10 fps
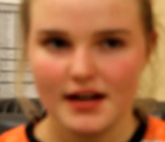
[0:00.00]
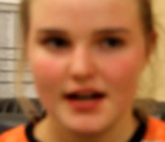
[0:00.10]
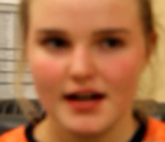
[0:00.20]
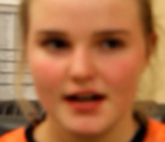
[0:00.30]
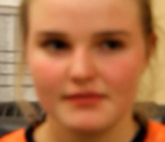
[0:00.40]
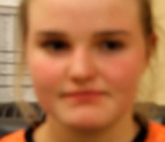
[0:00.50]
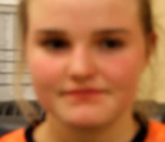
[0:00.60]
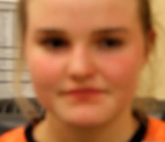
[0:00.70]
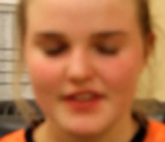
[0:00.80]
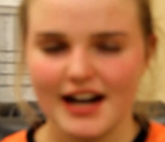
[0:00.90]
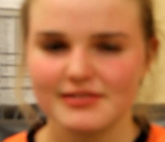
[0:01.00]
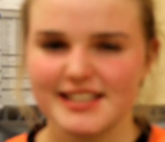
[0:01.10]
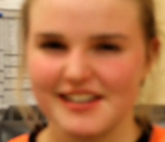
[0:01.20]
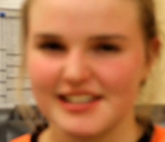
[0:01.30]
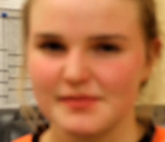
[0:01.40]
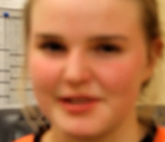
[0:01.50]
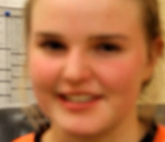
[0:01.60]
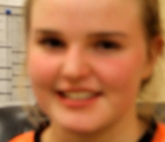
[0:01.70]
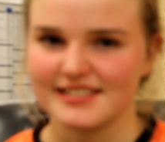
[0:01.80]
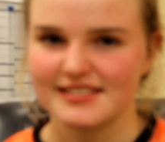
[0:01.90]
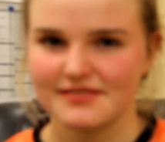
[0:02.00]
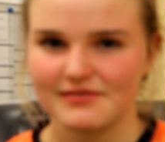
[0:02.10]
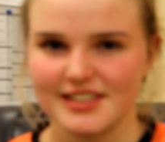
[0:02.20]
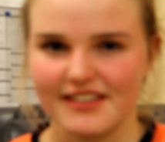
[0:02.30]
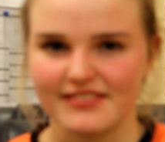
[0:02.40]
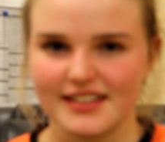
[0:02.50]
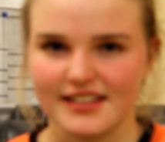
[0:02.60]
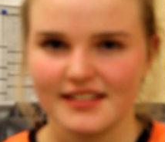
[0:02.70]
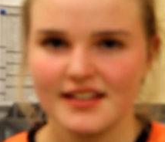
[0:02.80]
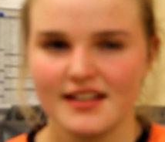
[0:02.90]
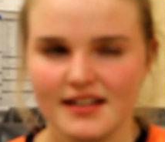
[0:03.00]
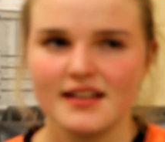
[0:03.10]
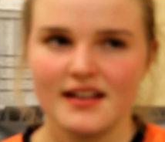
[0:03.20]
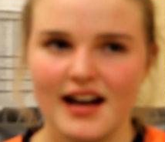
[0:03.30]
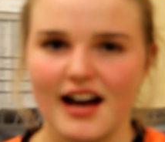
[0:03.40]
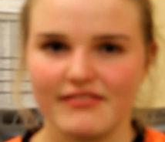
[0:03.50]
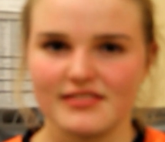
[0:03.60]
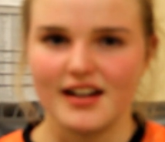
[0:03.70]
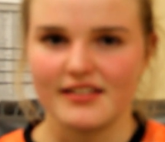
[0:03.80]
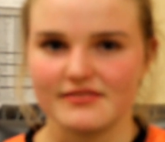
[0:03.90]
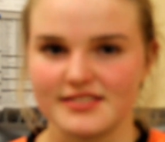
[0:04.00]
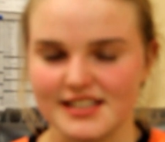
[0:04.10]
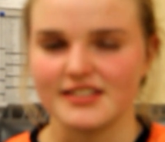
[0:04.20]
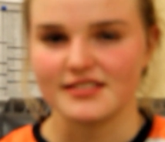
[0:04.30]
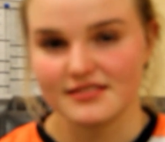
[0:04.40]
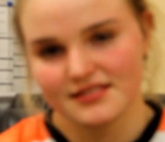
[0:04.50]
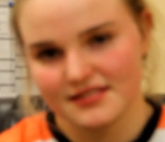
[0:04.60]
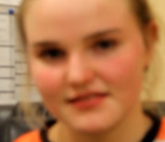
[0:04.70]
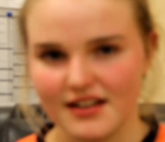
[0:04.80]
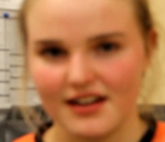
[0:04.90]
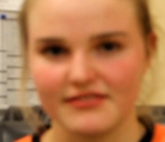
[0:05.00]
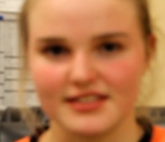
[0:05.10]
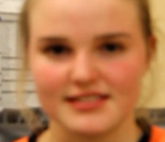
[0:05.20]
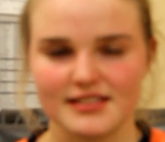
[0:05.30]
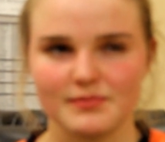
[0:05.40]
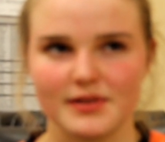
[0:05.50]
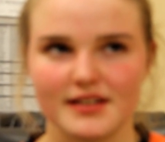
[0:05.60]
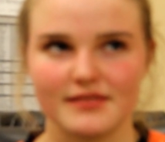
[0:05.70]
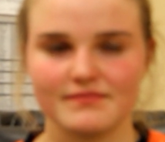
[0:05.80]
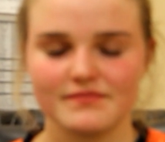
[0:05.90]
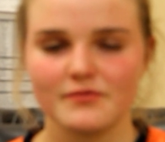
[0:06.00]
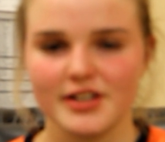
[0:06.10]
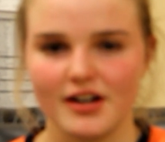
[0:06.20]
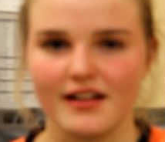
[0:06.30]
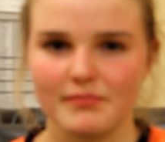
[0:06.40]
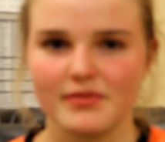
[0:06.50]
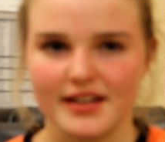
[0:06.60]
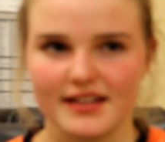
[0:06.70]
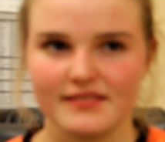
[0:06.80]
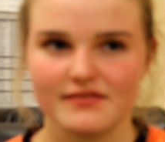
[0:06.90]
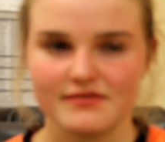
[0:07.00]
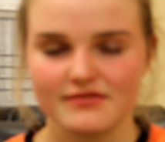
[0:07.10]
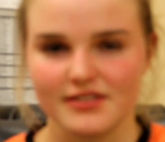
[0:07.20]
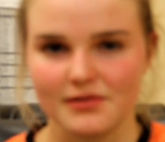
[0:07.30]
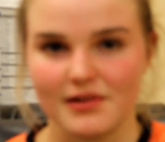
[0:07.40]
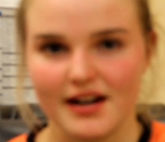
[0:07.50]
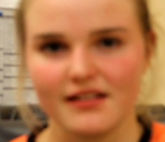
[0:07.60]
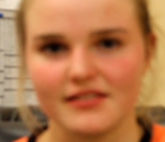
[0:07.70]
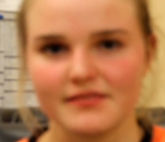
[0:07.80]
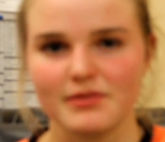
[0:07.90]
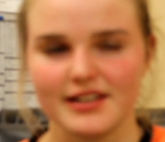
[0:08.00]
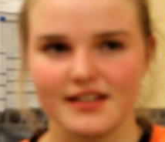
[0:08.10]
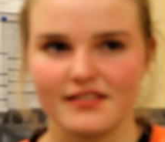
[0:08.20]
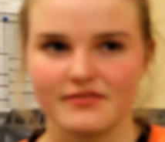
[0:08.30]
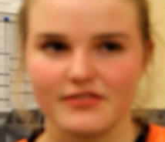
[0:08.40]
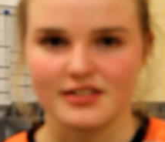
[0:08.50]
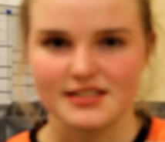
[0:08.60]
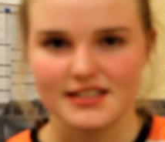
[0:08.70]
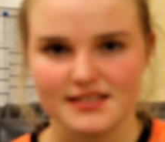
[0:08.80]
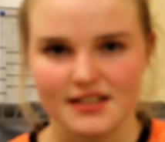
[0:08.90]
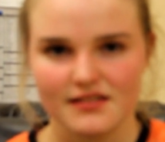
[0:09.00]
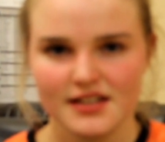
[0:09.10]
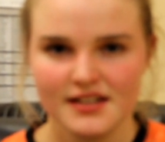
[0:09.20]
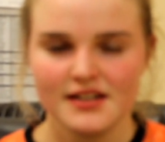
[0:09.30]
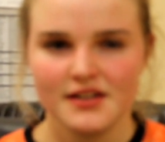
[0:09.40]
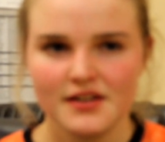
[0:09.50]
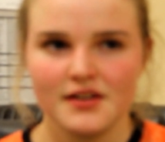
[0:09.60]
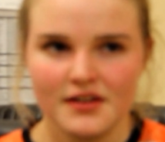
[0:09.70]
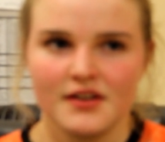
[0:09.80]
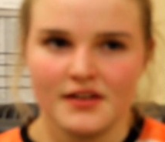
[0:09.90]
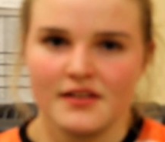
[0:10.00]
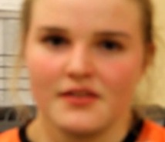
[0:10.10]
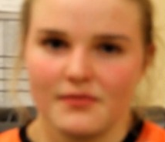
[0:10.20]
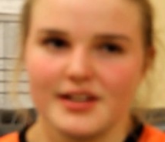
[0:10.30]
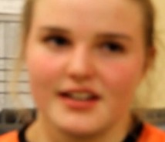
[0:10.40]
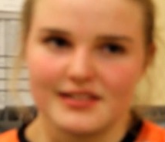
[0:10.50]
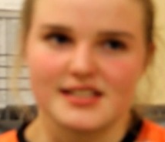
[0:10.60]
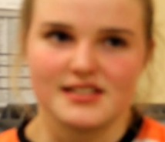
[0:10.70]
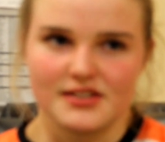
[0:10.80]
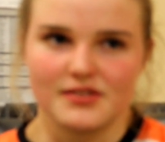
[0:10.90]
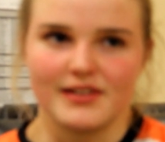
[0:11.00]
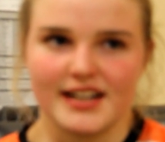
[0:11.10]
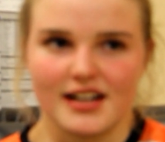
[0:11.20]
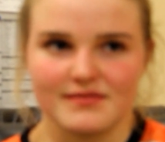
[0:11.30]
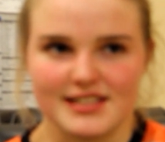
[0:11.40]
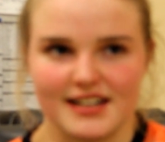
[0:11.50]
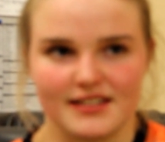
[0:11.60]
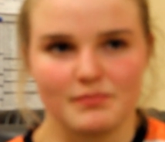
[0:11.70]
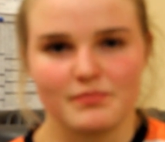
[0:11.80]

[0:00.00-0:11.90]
I would say our experience. We definitely have a lot of seniors, obviously, but we all played for a while and played on varsity, so we know what to do when it comes down to